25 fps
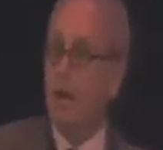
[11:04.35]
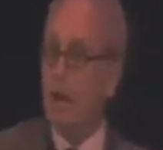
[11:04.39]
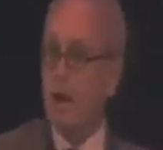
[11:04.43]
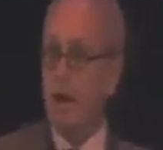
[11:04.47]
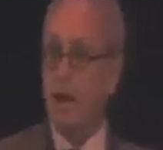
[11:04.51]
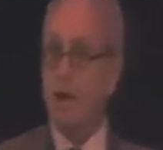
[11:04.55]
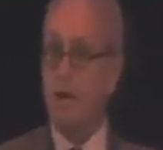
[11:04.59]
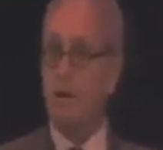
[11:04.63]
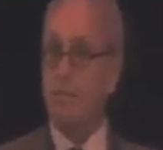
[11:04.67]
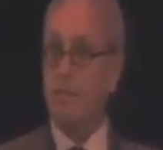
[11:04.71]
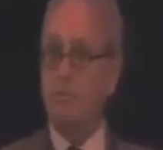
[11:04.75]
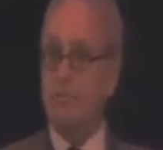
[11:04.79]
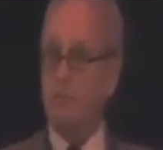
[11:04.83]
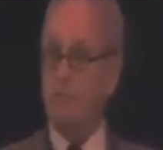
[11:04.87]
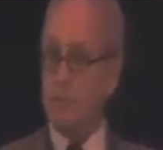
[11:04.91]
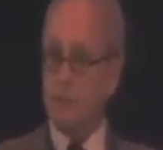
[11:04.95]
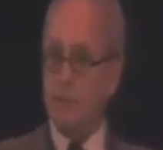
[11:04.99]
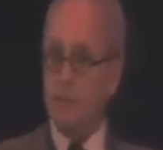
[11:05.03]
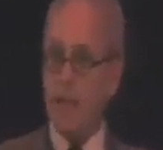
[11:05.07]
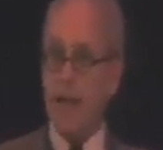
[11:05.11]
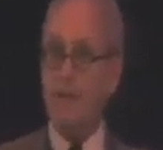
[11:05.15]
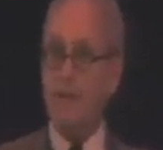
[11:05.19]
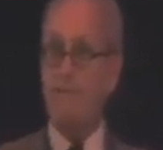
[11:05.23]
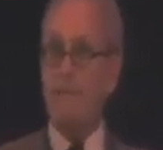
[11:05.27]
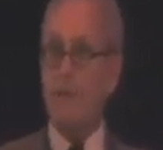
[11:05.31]

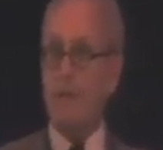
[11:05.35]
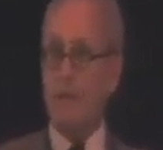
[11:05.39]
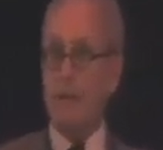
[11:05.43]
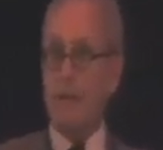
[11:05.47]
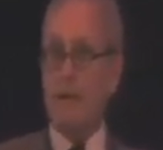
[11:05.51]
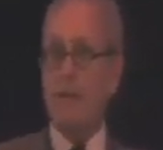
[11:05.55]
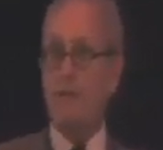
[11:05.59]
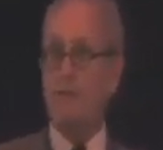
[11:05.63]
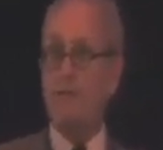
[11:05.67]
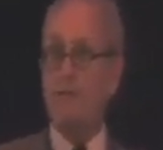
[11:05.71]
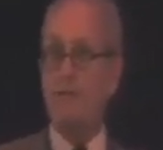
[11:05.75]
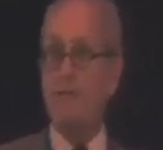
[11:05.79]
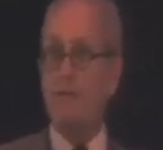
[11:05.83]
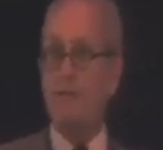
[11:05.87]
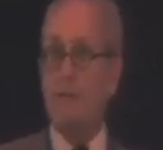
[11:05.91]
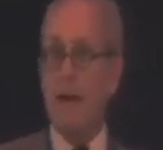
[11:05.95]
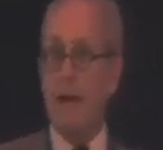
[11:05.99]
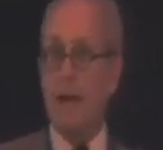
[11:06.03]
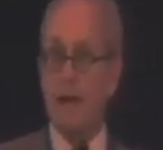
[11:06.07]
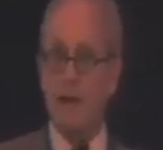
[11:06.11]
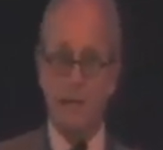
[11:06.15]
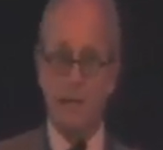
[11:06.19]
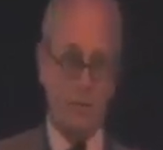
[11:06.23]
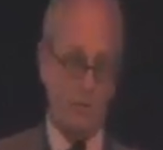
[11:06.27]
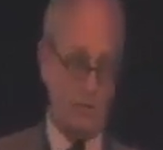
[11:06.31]
Life at the Edge of
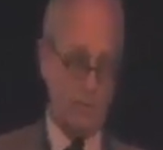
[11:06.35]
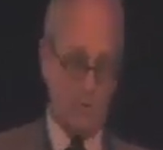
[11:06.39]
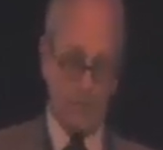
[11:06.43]
Science.